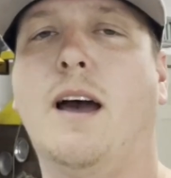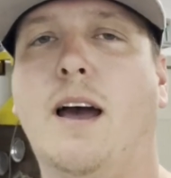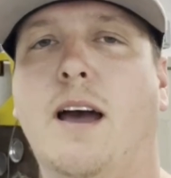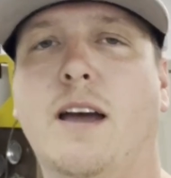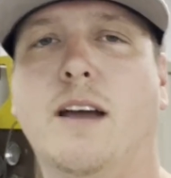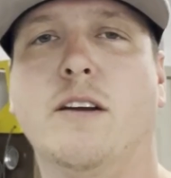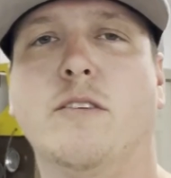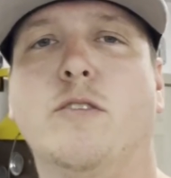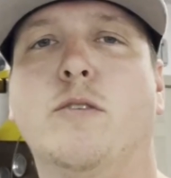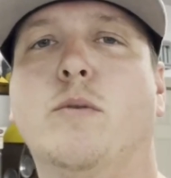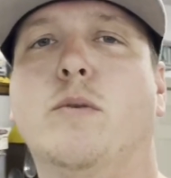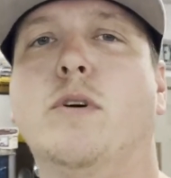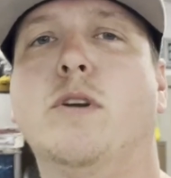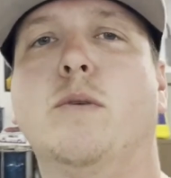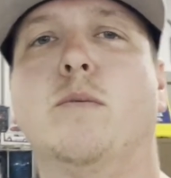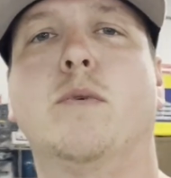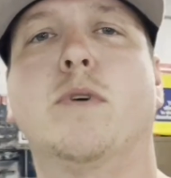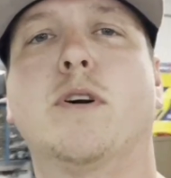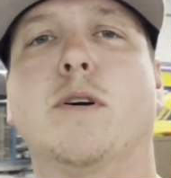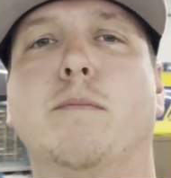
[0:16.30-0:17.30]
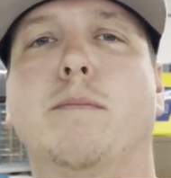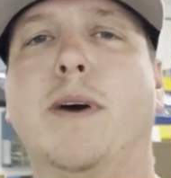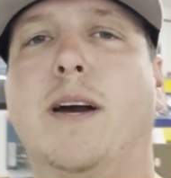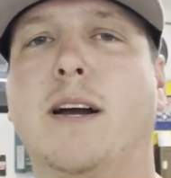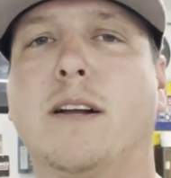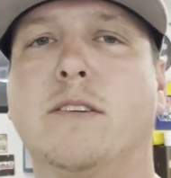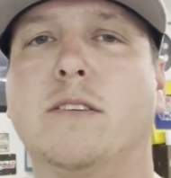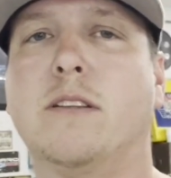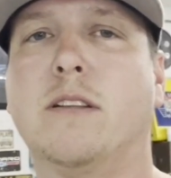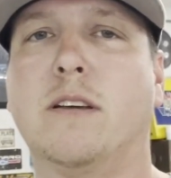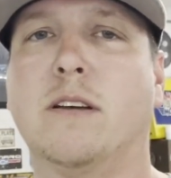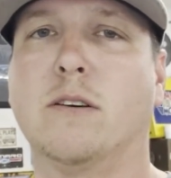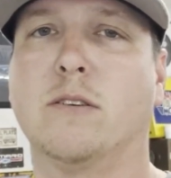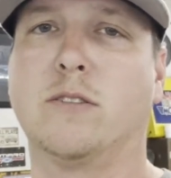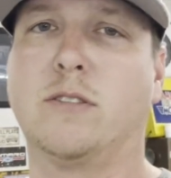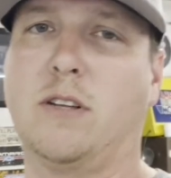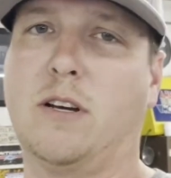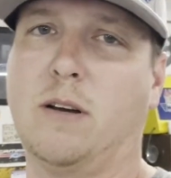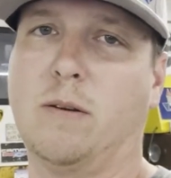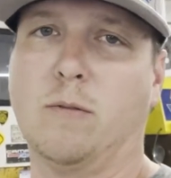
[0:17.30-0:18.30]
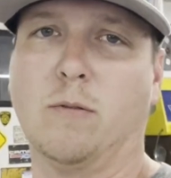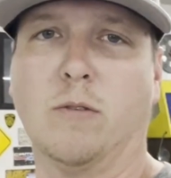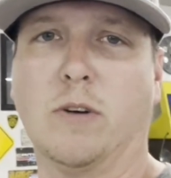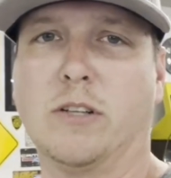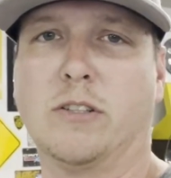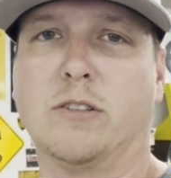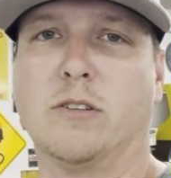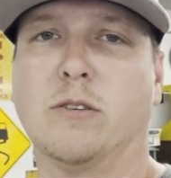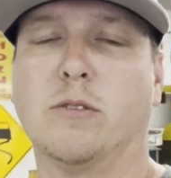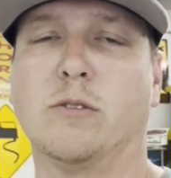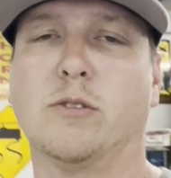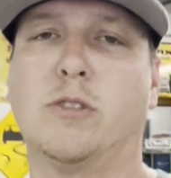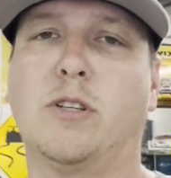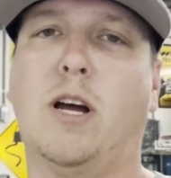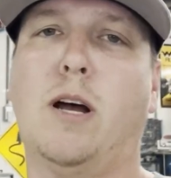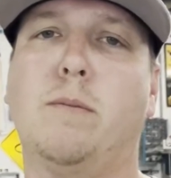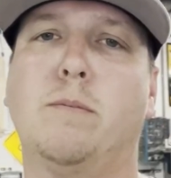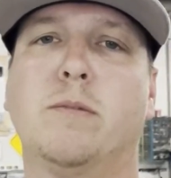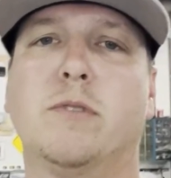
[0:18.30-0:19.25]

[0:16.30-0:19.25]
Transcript: Hey everyone, and welcome back to the Hilltop Retro Shop.